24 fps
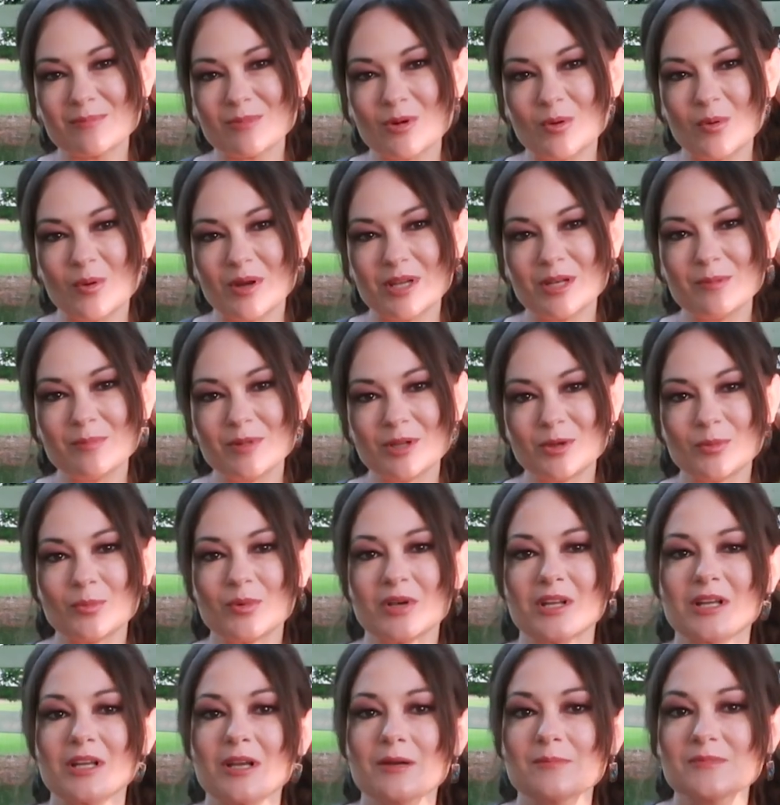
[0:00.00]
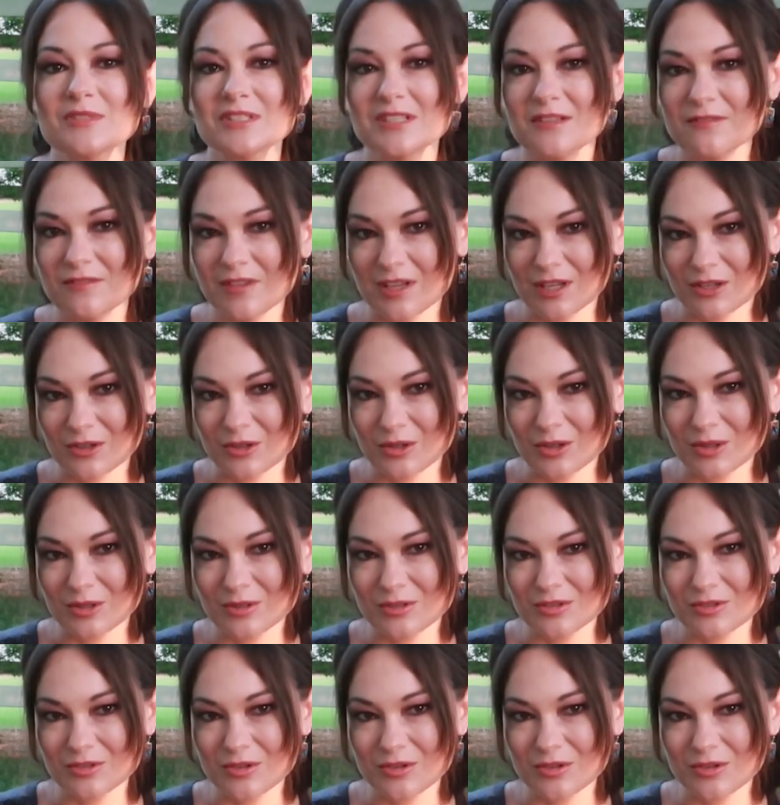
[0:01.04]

up quite a bit when it comes to Van Ert